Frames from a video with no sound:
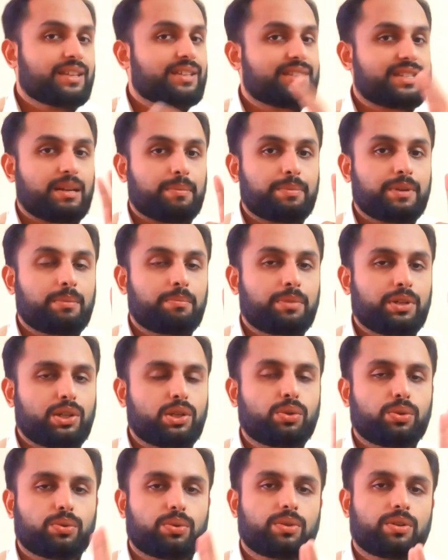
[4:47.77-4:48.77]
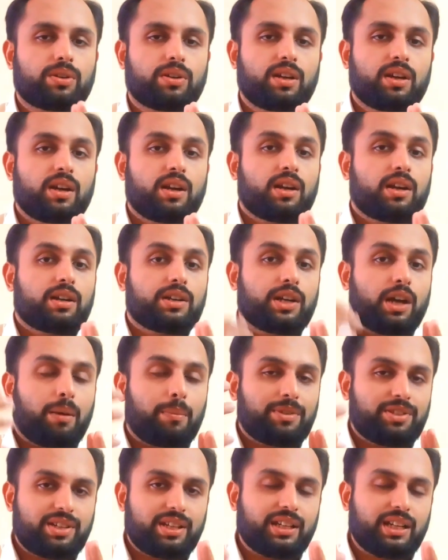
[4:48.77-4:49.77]
Step number 2,
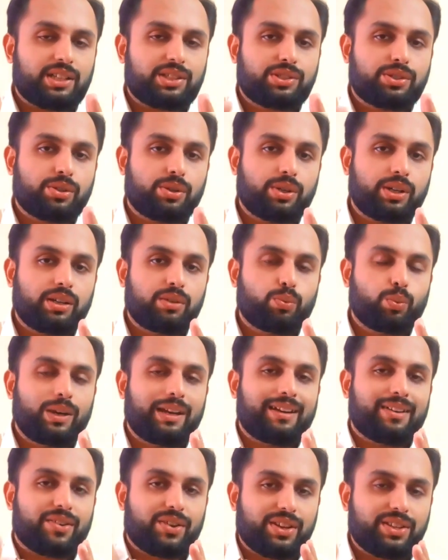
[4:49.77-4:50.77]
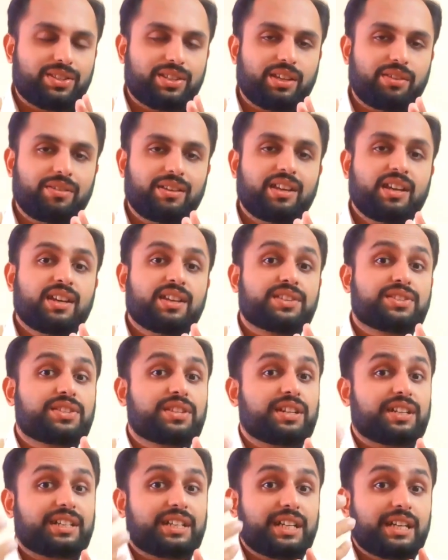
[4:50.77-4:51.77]
domestic custodian will receive
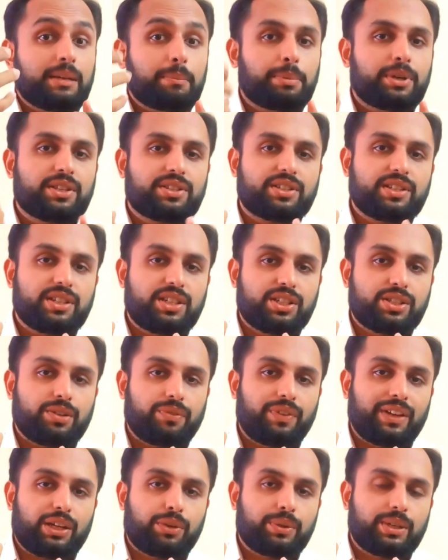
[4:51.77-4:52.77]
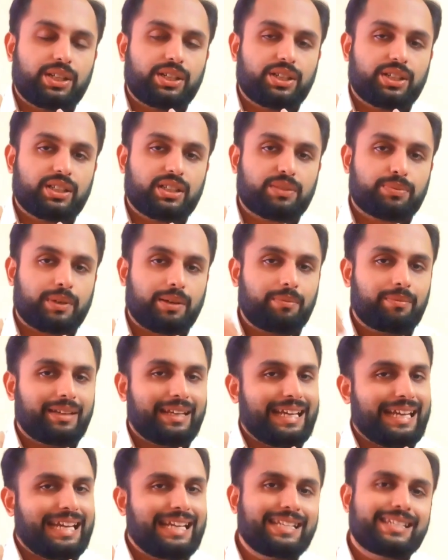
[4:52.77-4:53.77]
certain percentage of equity shares from
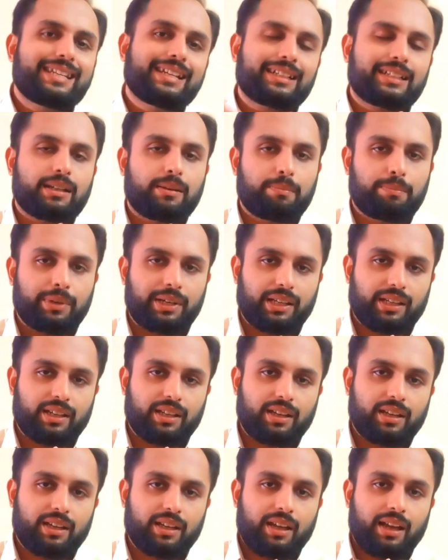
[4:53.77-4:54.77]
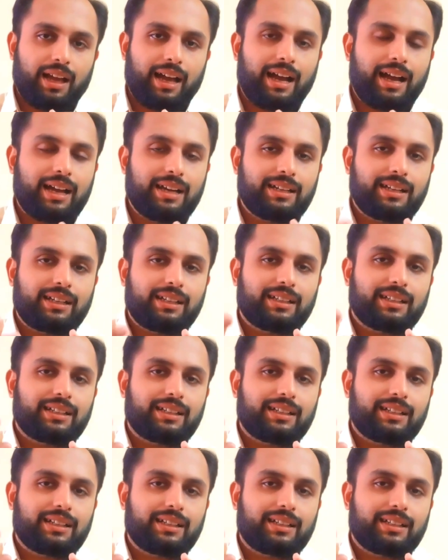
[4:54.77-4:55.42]
Indian company and